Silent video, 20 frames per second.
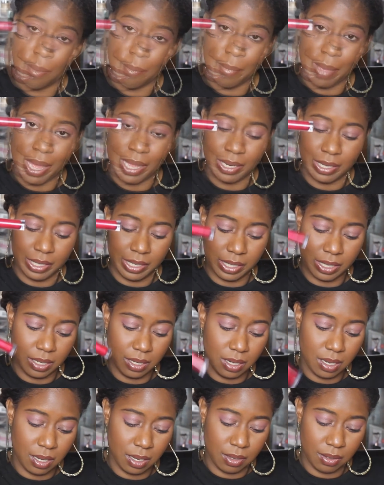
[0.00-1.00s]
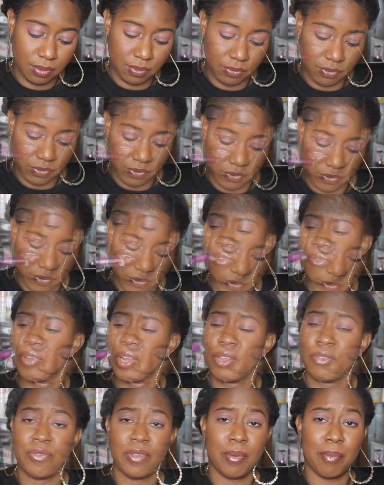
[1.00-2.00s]
Mattely in Love,
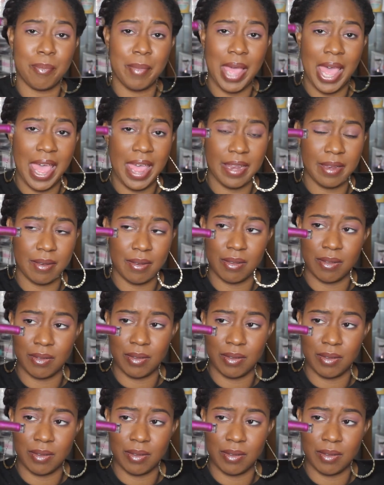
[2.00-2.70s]
Raven Matte.